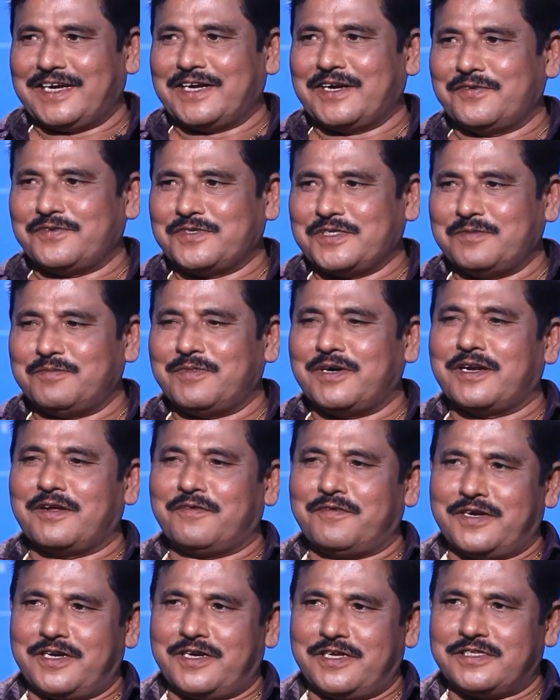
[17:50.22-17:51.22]
of cinema.
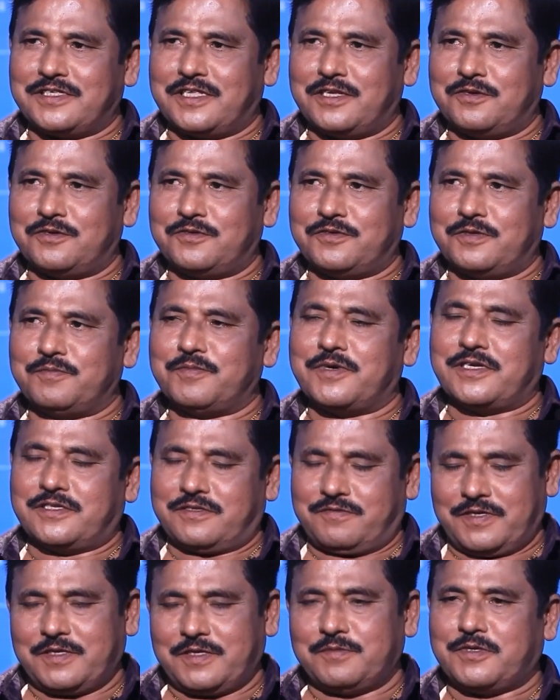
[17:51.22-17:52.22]
Nowadays, Telugu cinema is
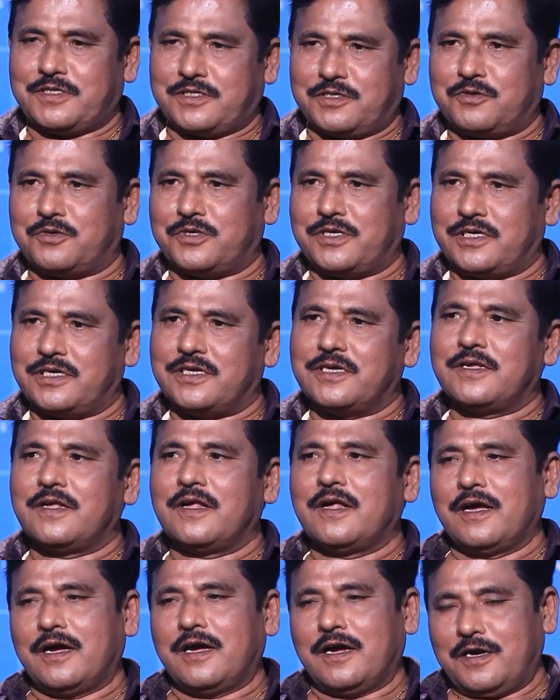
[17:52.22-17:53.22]
very much growing,
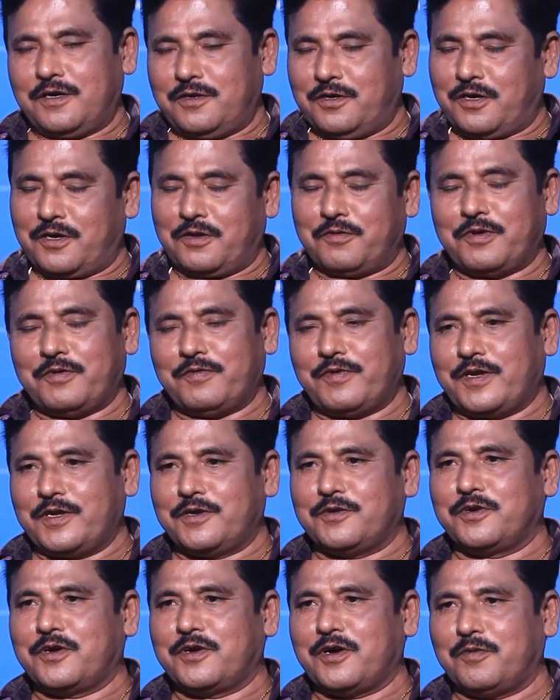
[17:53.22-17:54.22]
and you have given a very
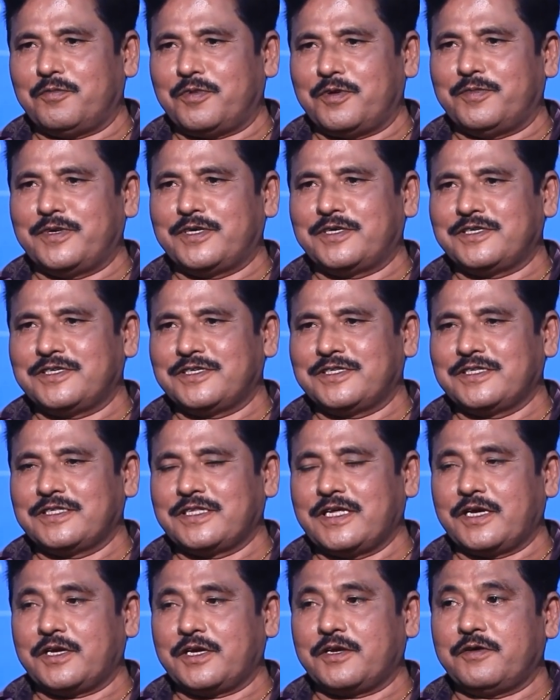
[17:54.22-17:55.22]
good compliment.
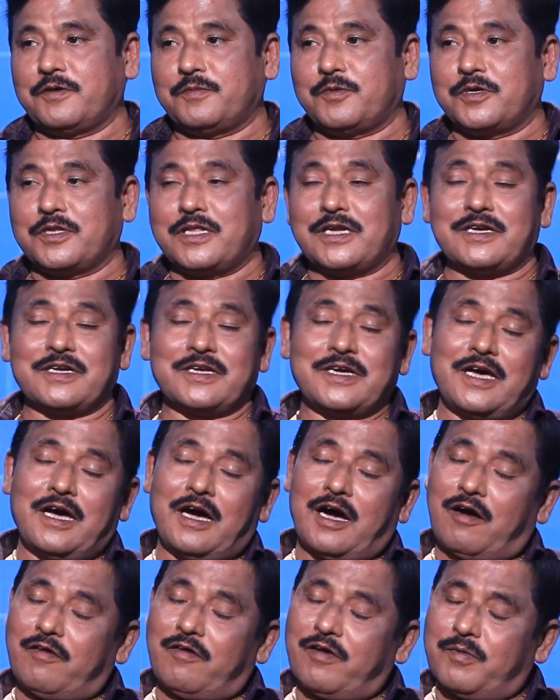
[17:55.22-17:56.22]
Thank you about that.
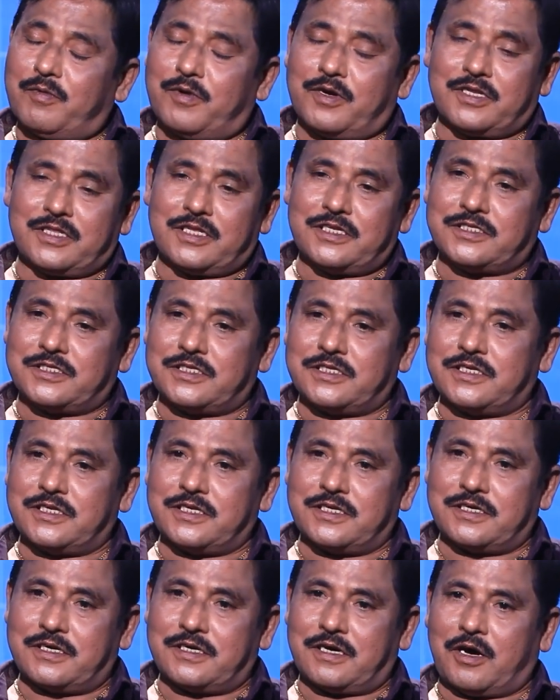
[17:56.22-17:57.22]
How about this?
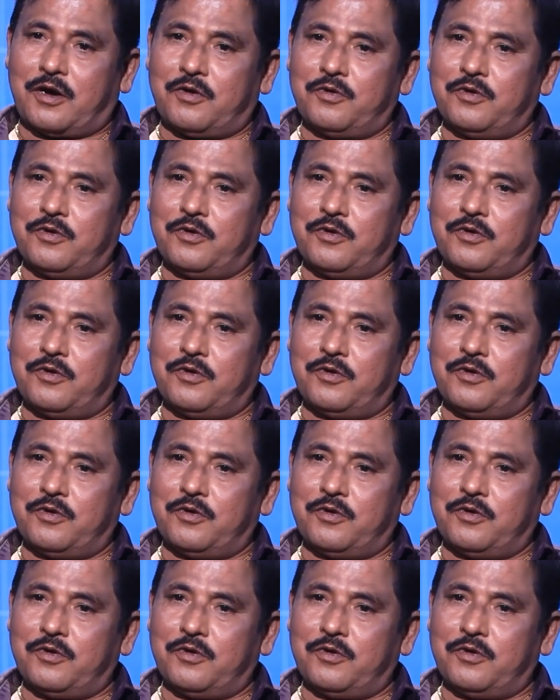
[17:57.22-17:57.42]
How